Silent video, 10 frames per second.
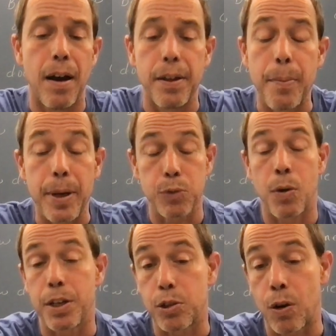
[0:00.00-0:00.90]
The best
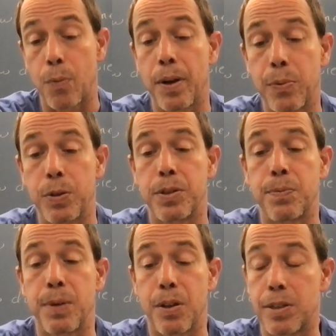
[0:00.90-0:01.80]
one to start with,
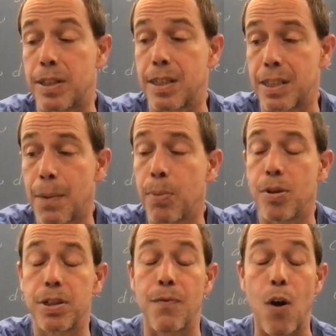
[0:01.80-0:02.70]
because it's the
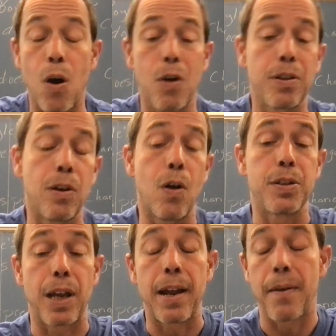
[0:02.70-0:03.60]
simplest of all the
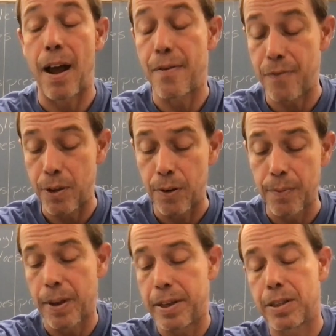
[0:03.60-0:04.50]
laws, I feel,
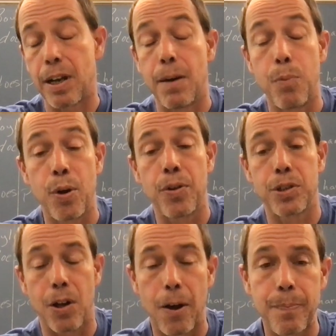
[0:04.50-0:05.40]
is
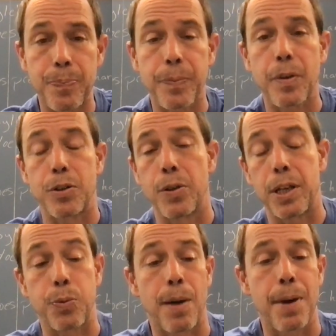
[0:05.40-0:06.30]
Boyle's Law. So
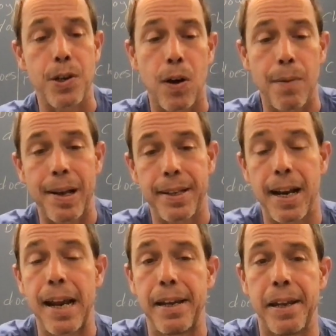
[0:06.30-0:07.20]
that's what I'm going to talk about
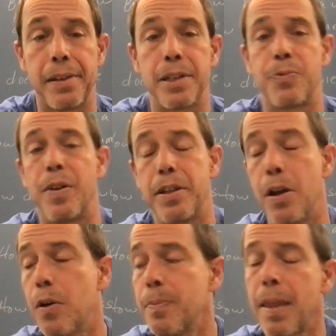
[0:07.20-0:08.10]
today in this
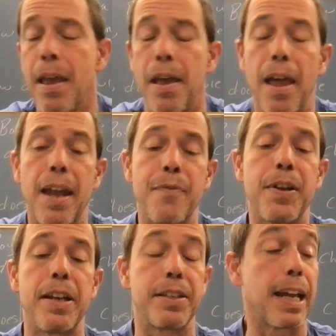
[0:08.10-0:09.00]
video. And if you
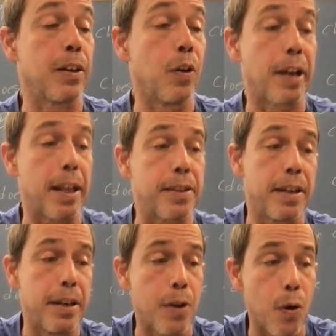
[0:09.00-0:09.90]
guys take a look at
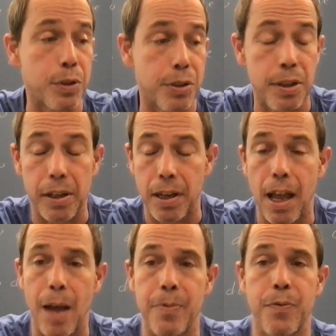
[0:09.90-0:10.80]
the notes that you
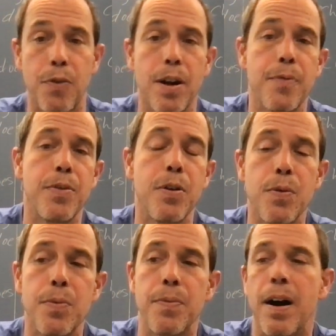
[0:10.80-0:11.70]
have in front of you,